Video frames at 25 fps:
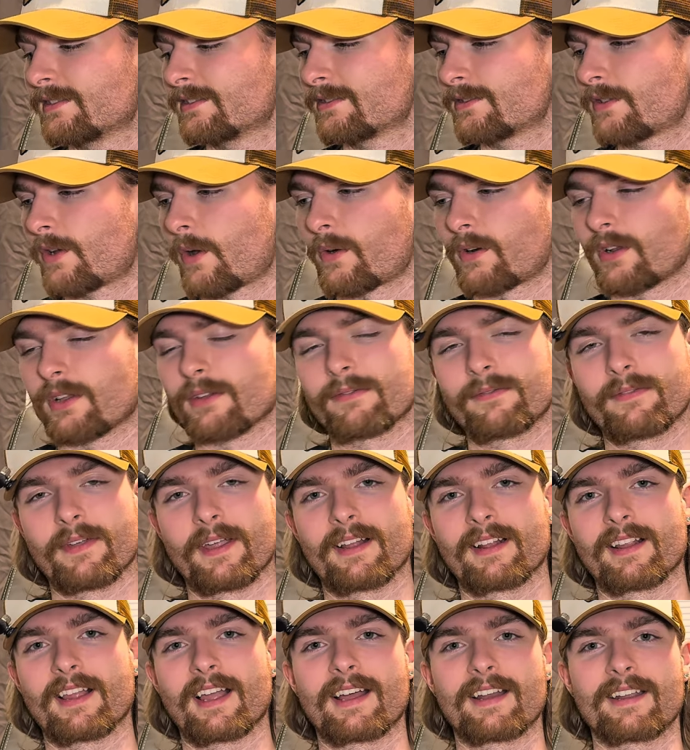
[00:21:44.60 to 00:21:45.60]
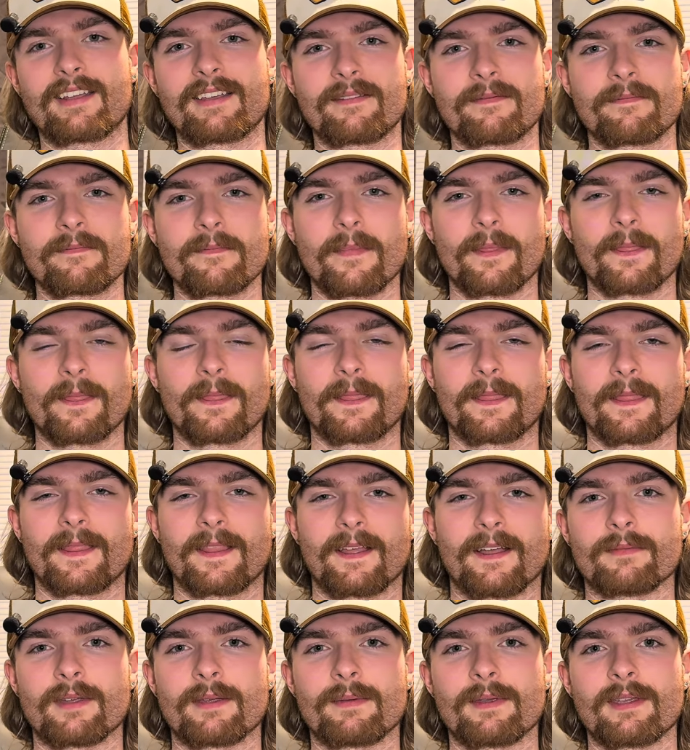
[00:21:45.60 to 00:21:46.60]
totally fail at it.
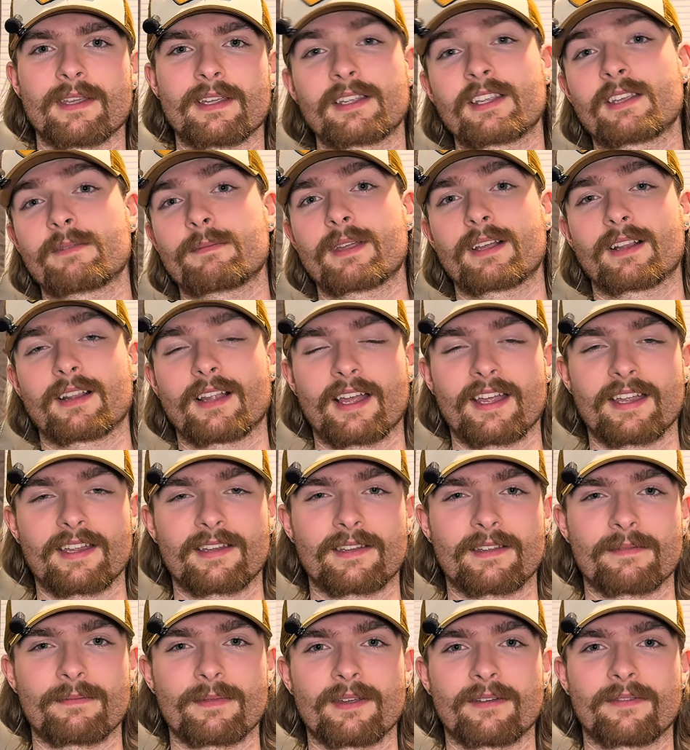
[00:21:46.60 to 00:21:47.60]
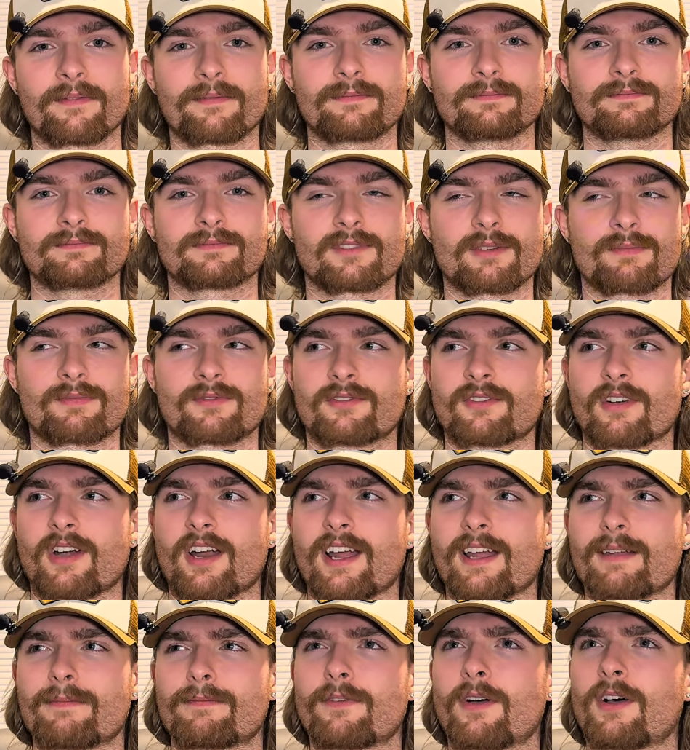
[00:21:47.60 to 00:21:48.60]
Maybe give me a like, give me a
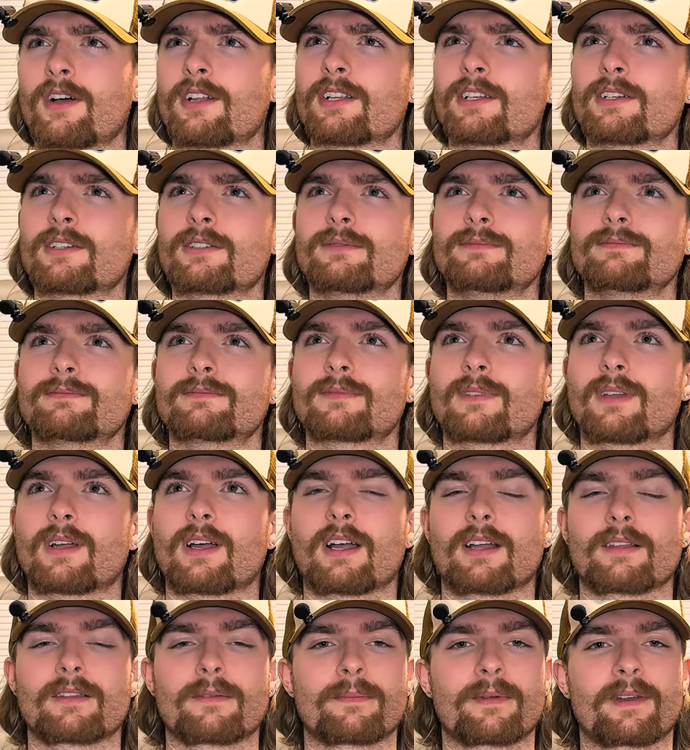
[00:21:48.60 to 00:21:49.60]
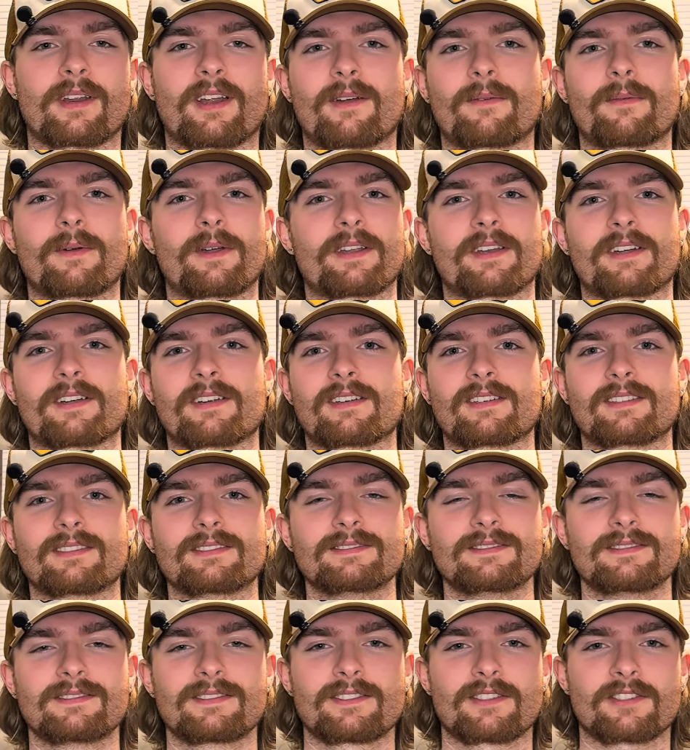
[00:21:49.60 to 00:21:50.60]
subscribe, follow, depending on what your
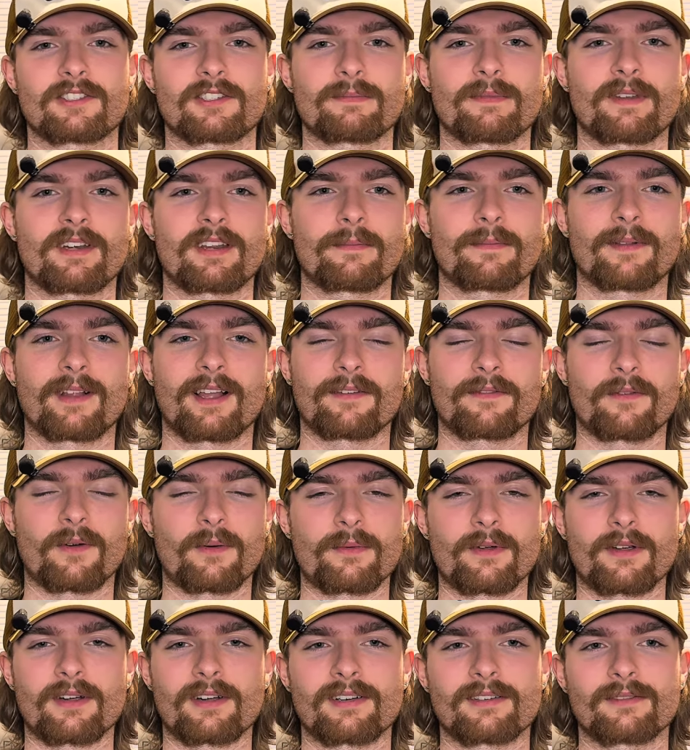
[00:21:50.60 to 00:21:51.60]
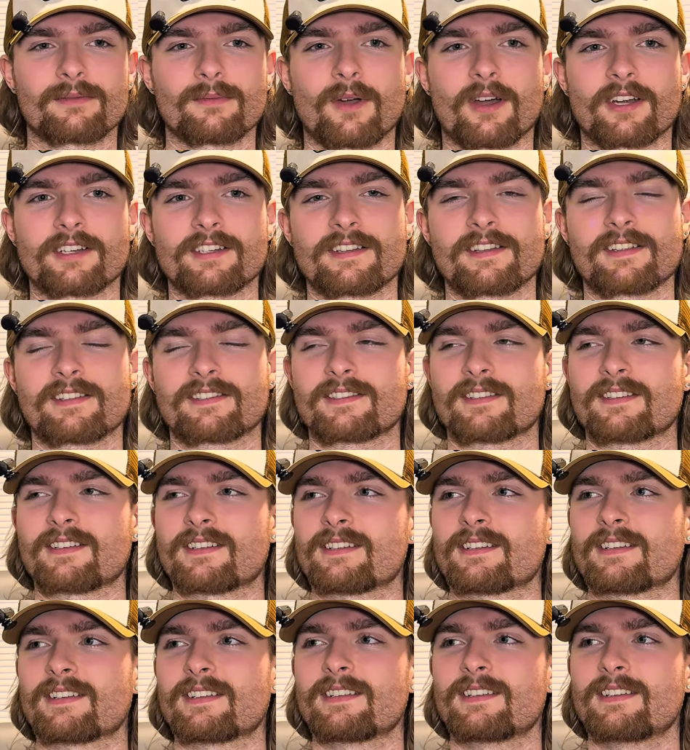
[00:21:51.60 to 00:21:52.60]
social media platform you're watching this
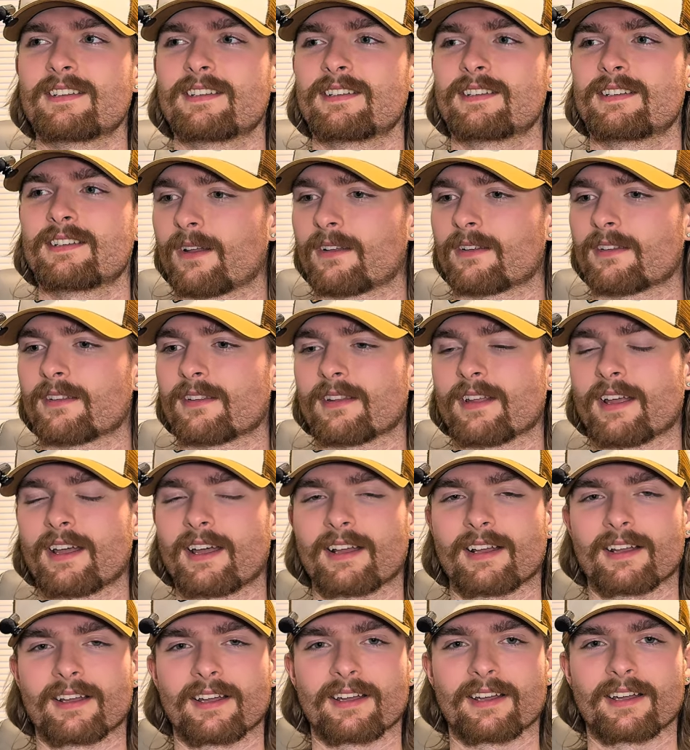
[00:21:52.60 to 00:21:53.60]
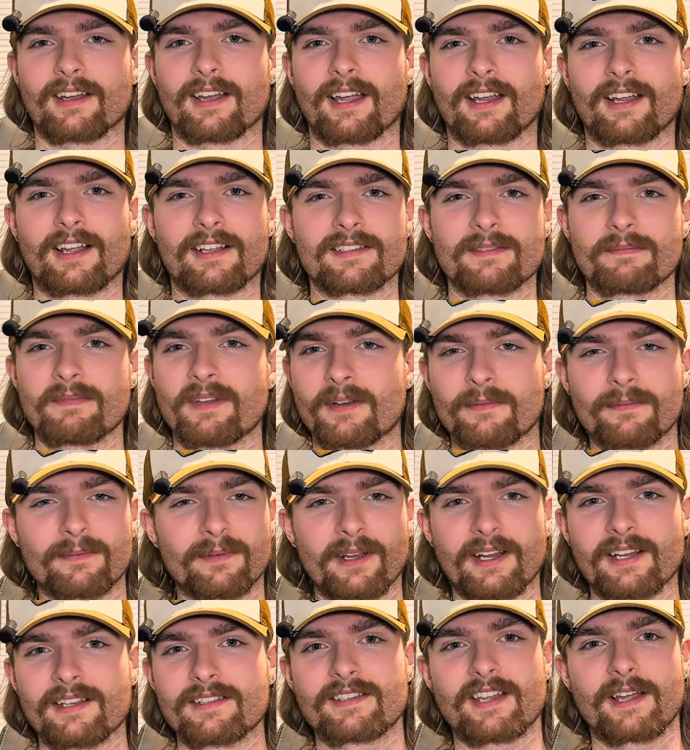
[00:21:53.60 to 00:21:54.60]
on. Other than that, I got some other
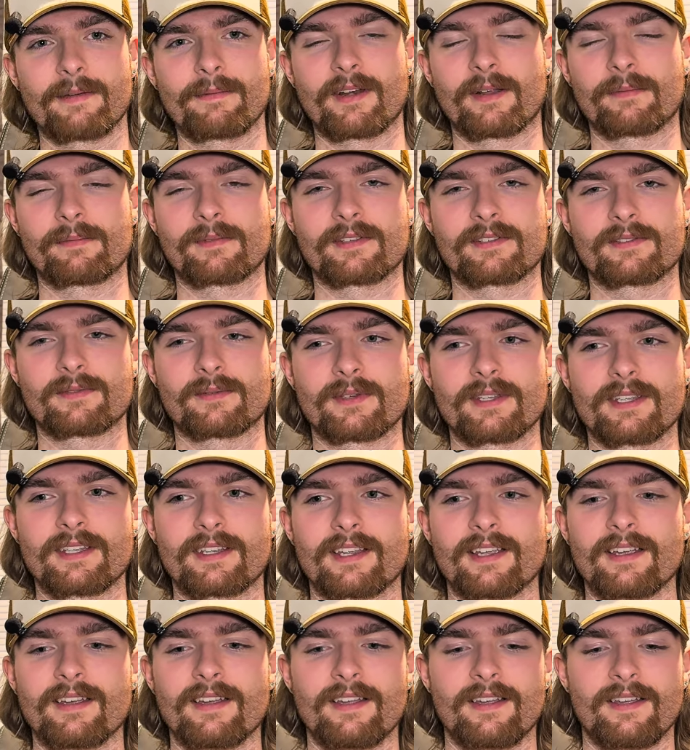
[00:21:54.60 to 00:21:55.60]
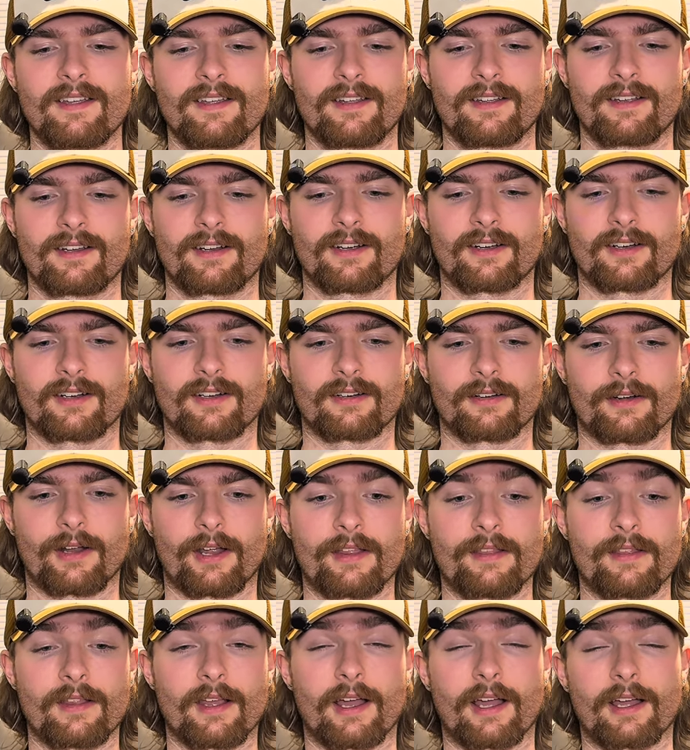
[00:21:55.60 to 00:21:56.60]
plans coming up this week, or
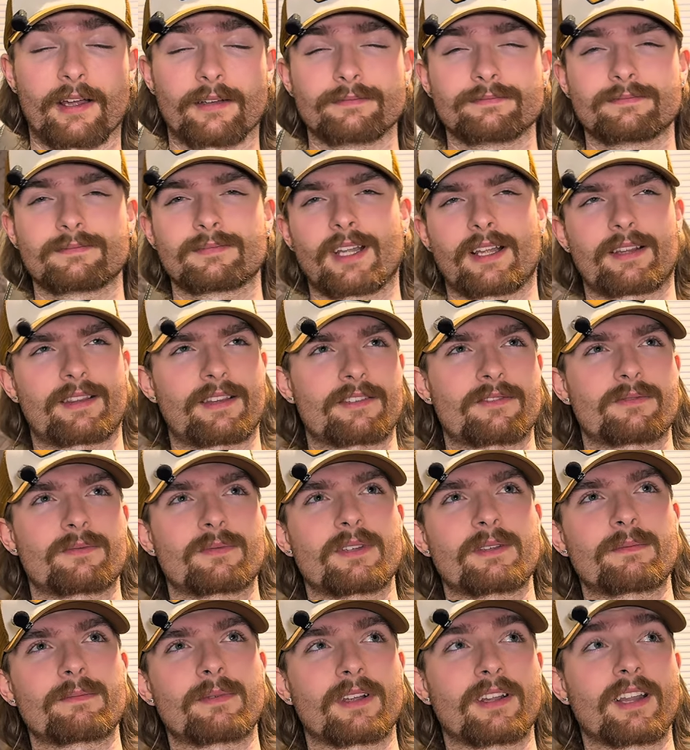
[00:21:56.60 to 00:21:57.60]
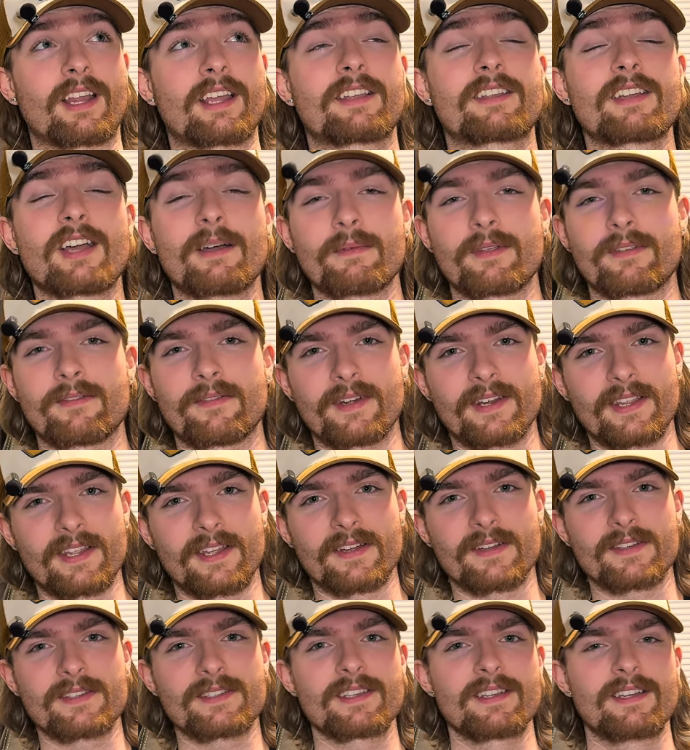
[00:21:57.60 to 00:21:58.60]
in the not this week, but like coming
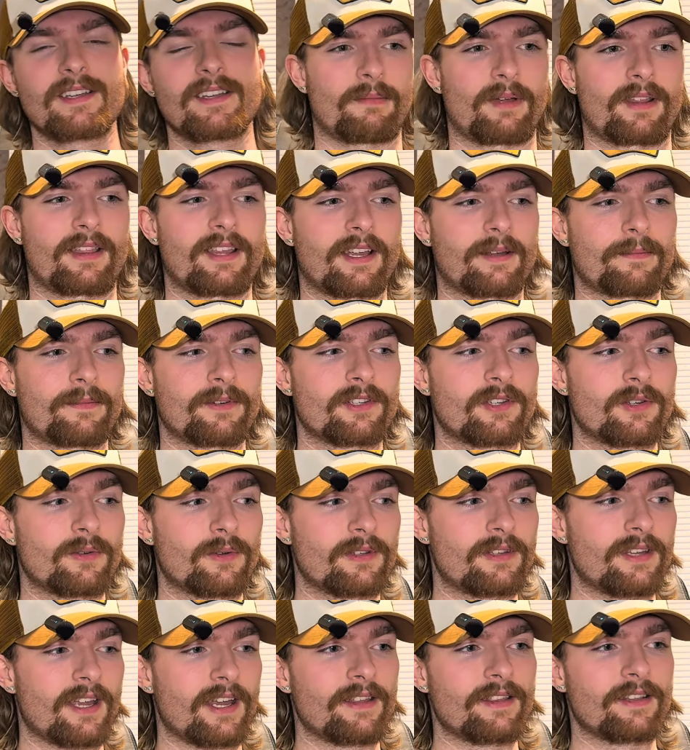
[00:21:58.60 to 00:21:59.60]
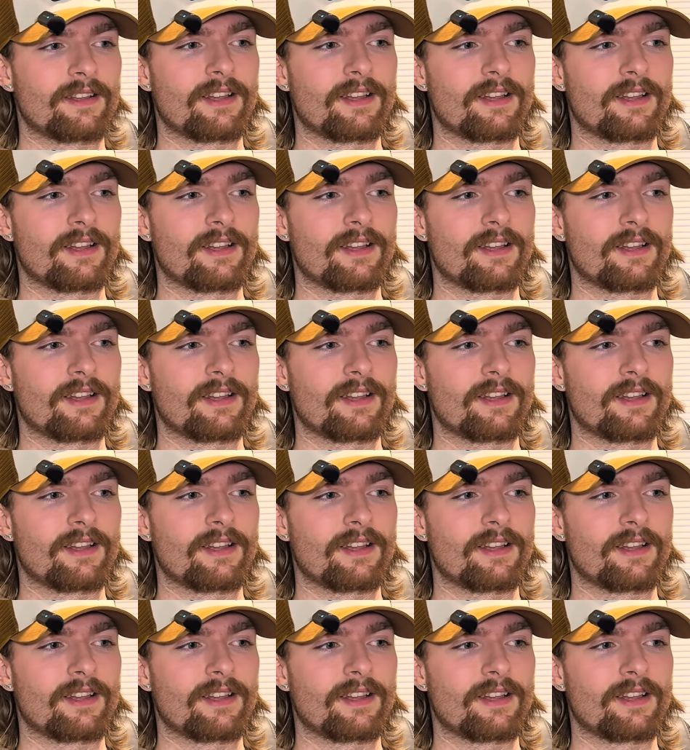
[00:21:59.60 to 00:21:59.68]
videos. I think I'm gonna do a day in the